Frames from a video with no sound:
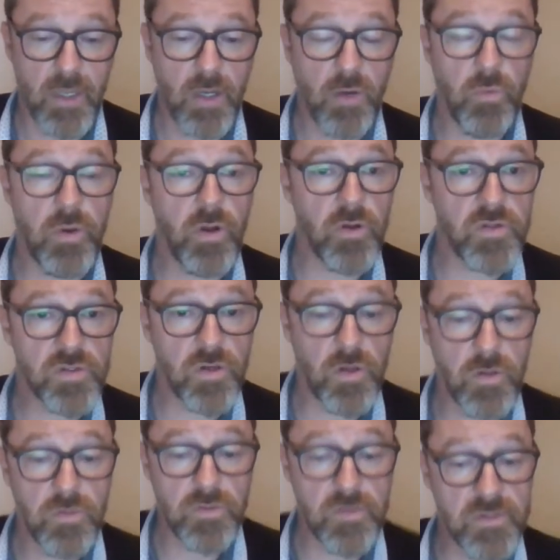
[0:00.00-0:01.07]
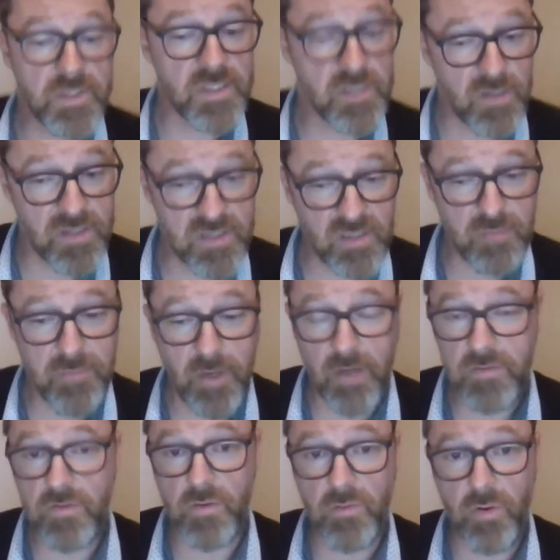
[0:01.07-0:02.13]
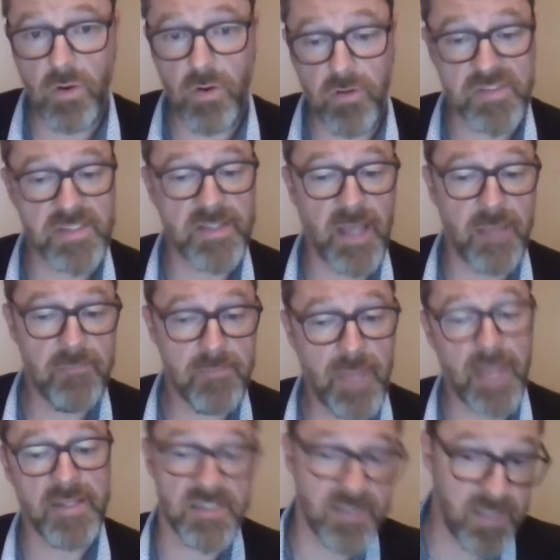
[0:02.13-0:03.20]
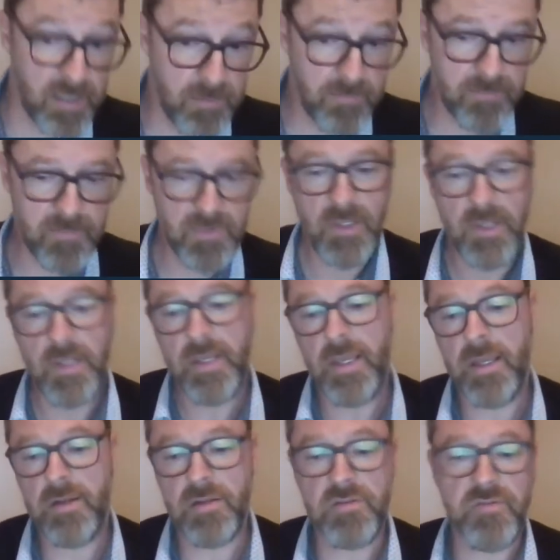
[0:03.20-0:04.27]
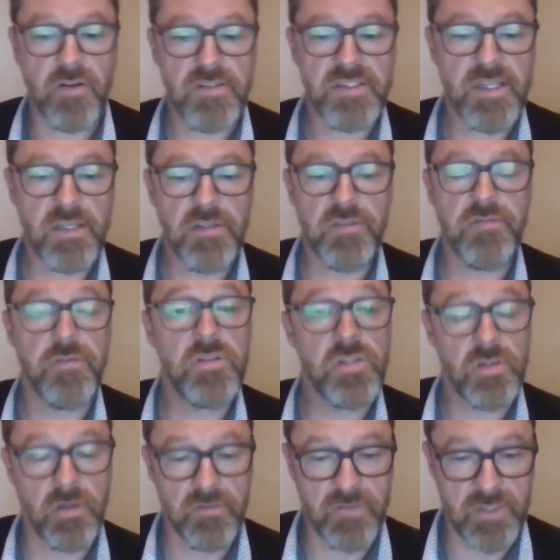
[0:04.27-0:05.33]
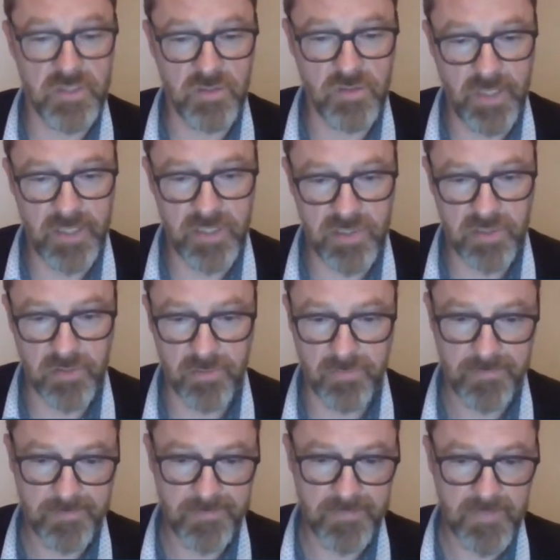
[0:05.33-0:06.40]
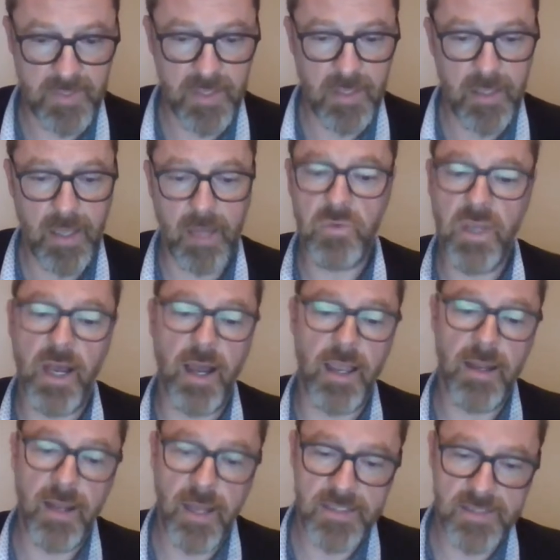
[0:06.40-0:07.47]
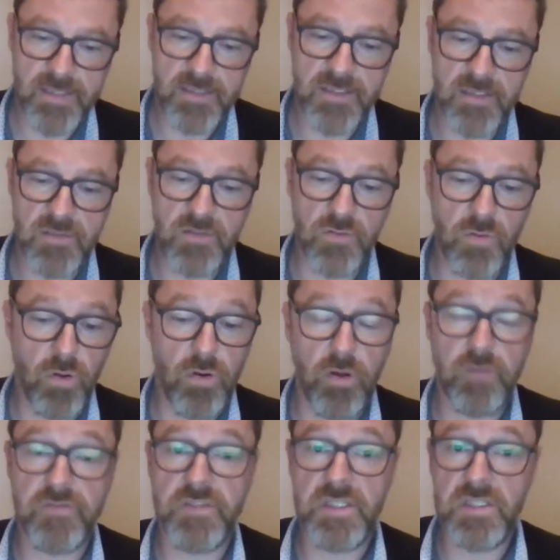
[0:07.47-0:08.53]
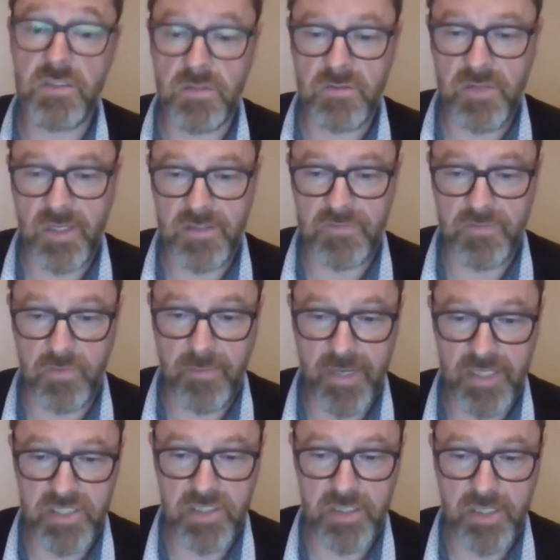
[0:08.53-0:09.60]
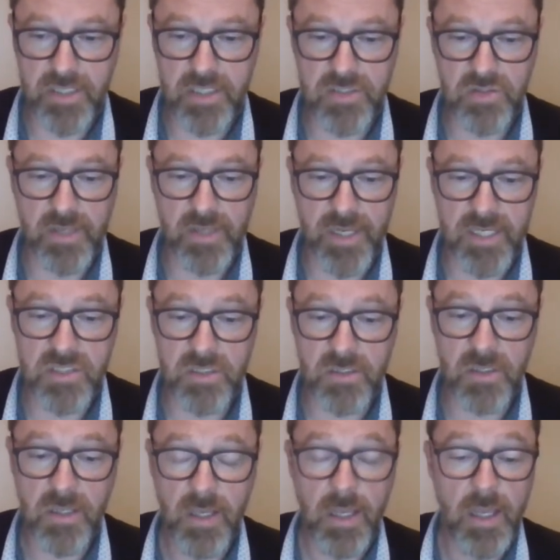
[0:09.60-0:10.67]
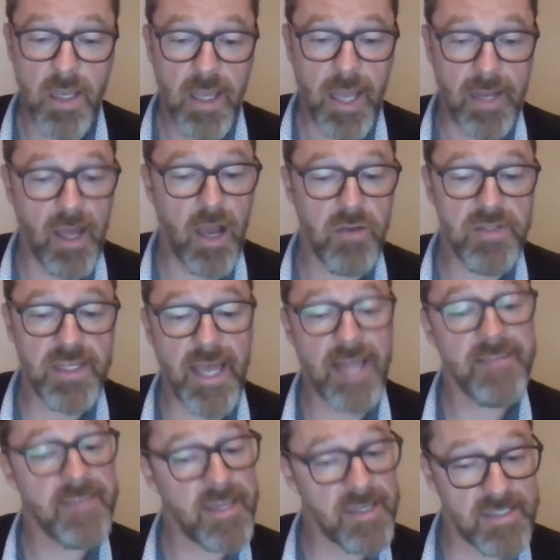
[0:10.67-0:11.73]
We also discussed about the role of STEM and STEAM in advancing the future of education. And we highlighted the role of digital transformation in education and how the edtech